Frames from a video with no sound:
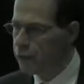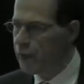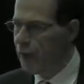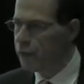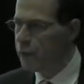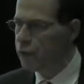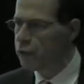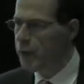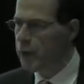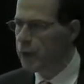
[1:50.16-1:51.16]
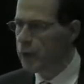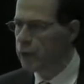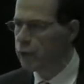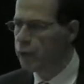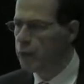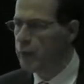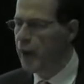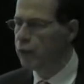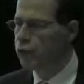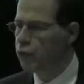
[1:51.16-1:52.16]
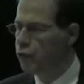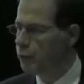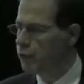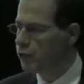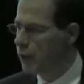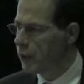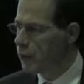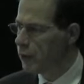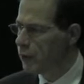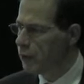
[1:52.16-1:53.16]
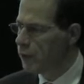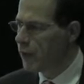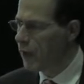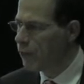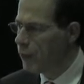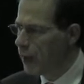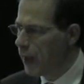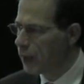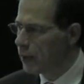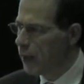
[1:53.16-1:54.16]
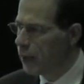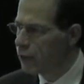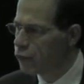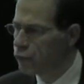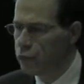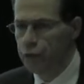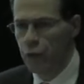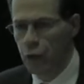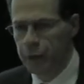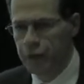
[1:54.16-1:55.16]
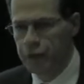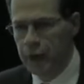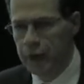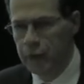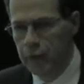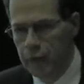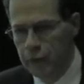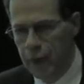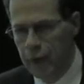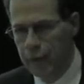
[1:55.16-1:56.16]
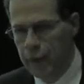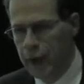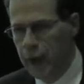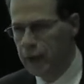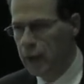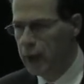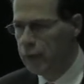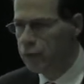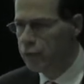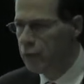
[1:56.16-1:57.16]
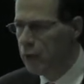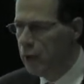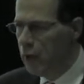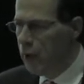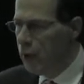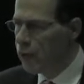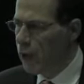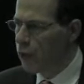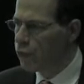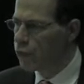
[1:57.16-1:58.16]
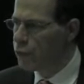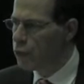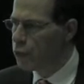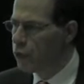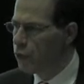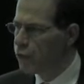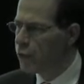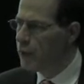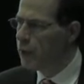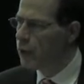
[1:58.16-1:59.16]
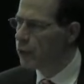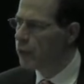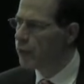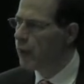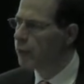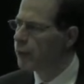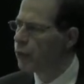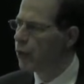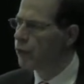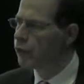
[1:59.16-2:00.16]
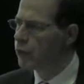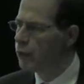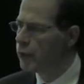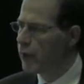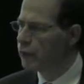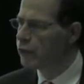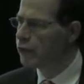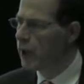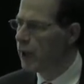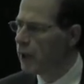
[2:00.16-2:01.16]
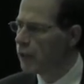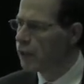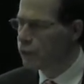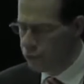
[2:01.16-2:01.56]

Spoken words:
of government spending, from about 2% of government outlays to 4% of government outlays. And those of you who are familiar with public policy would understand the